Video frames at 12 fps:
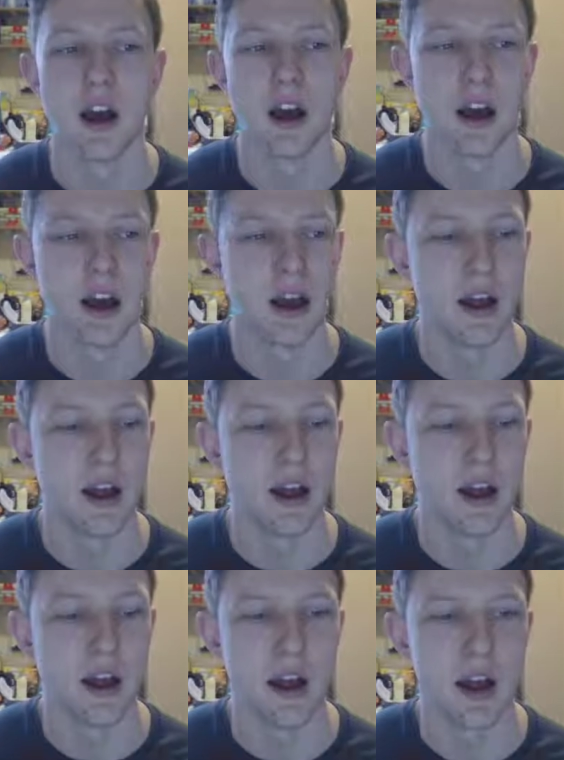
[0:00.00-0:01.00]

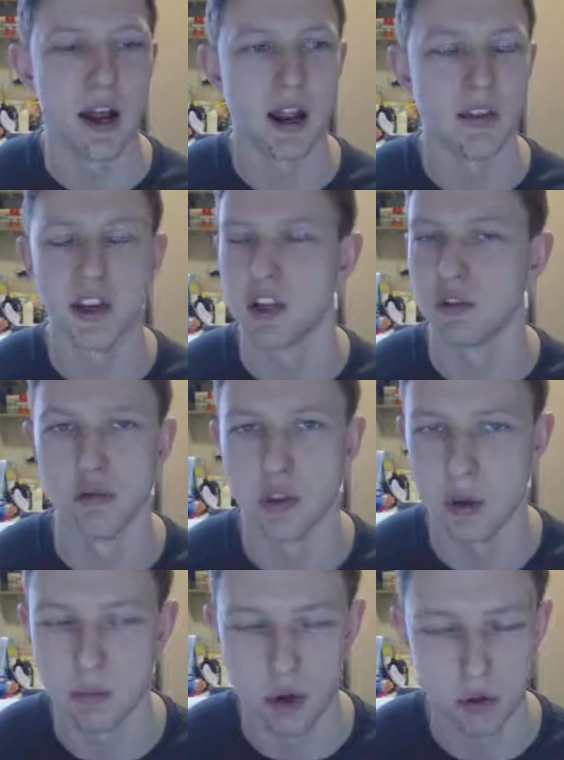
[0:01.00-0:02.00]
and then you can run
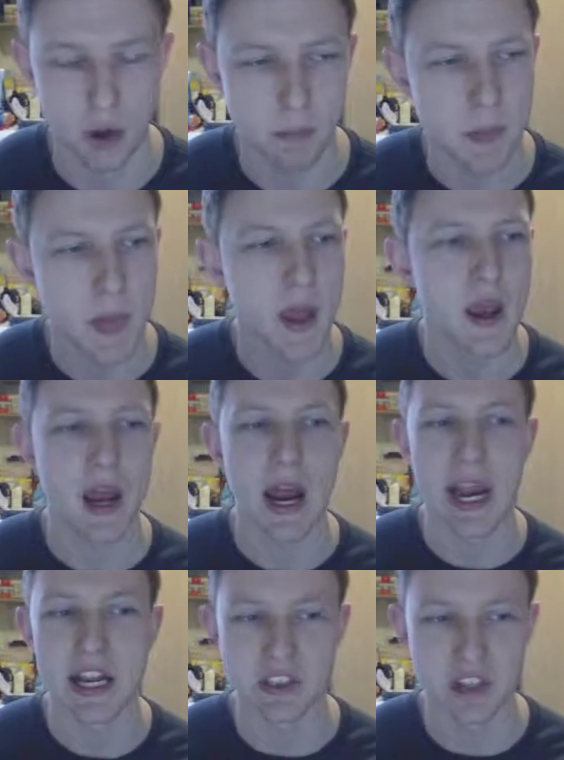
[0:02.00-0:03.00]
that program.
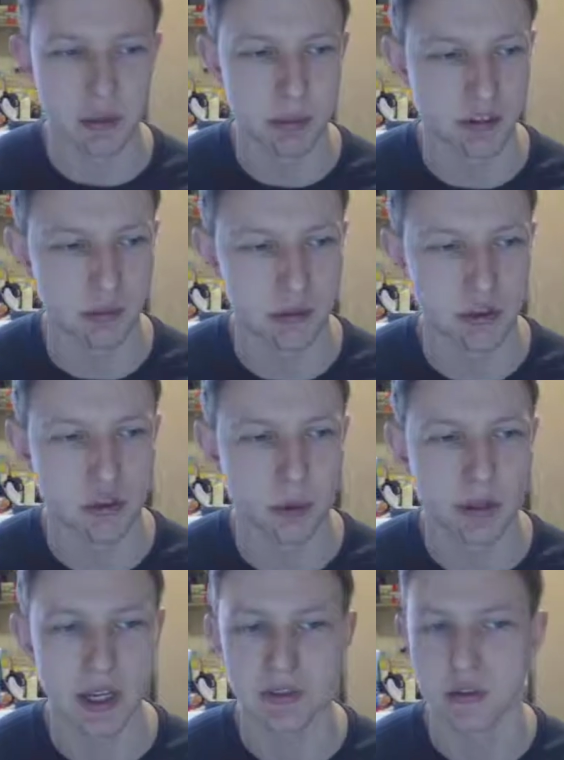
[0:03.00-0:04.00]
Anything you pick from these drop
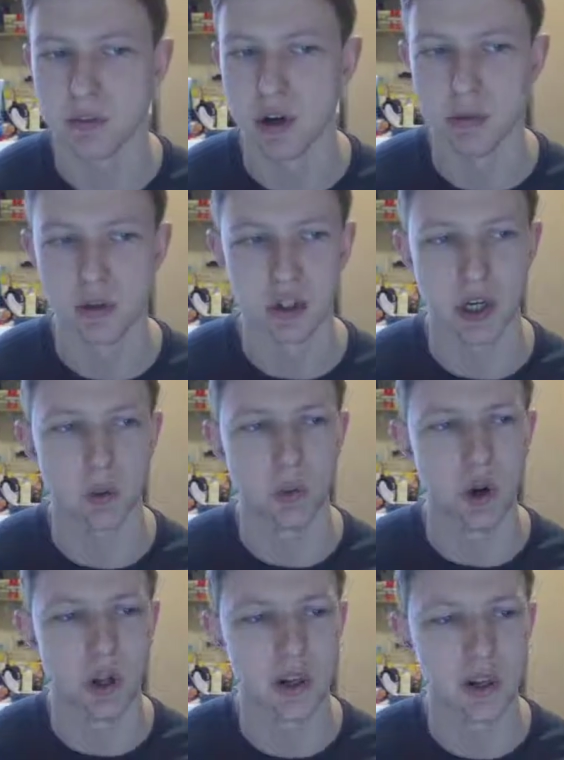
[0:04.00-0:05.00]
downs is pretty much going to
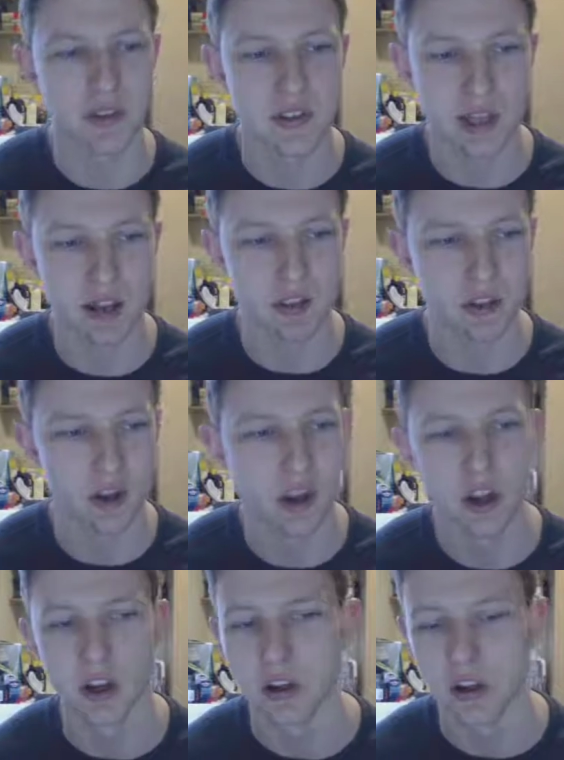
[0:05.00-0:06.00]
work together.
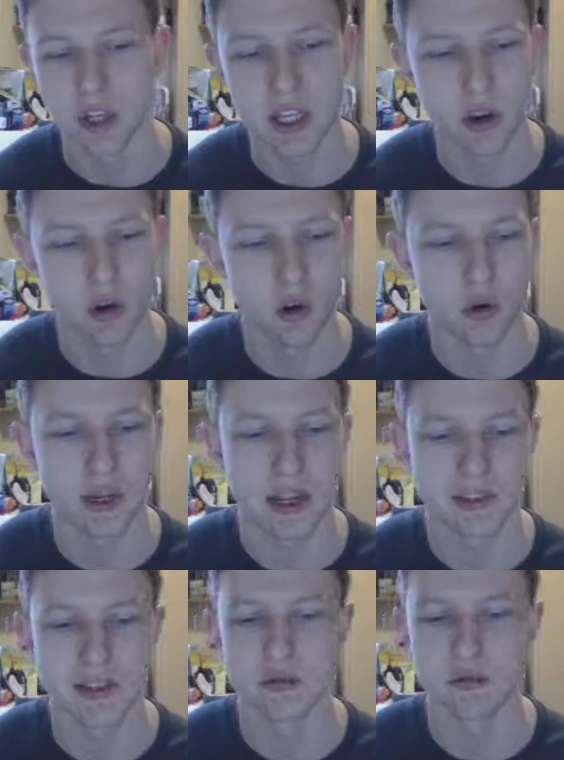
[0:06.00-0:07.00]
You cannot
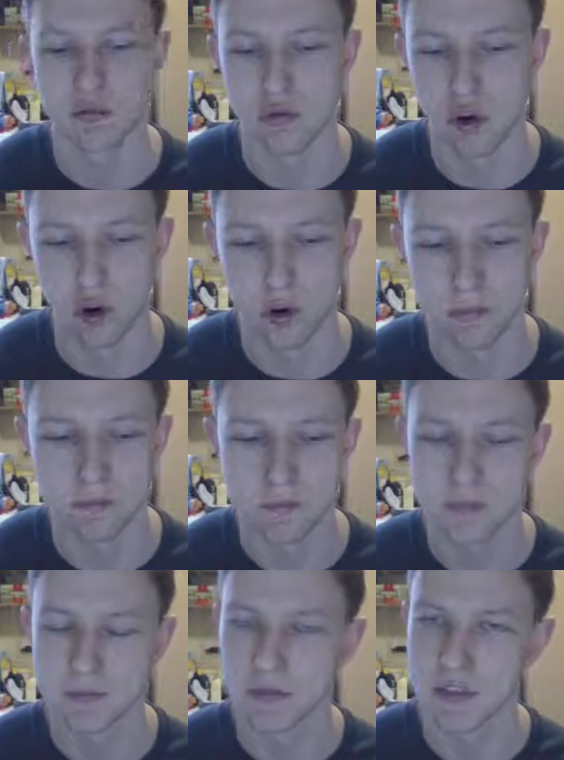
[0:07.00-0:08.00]
get it wrong.
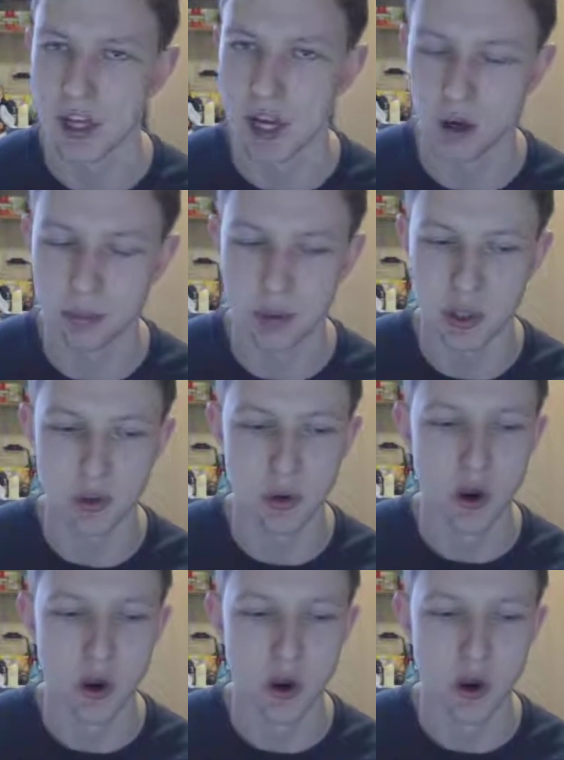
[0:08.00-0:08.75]
To help you,